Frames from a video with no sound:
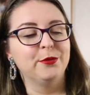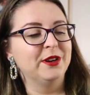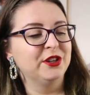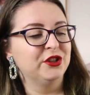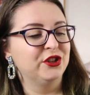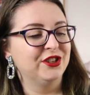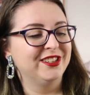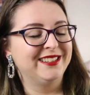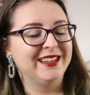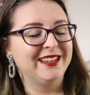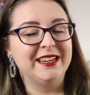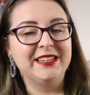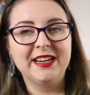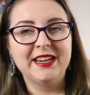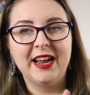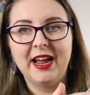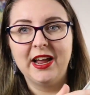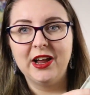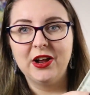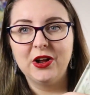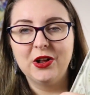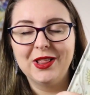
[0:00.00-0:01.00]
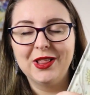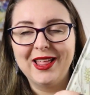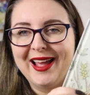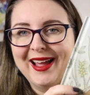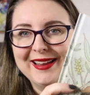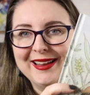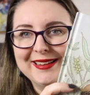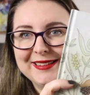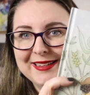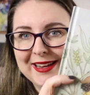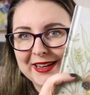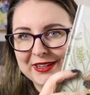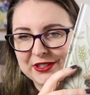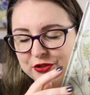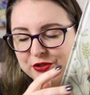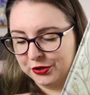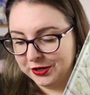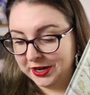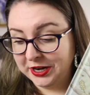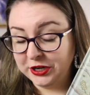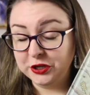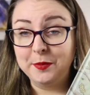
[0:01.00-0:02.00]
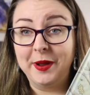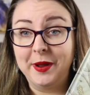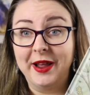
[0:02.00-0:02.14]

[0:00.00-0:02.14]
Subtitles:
much detail and text on each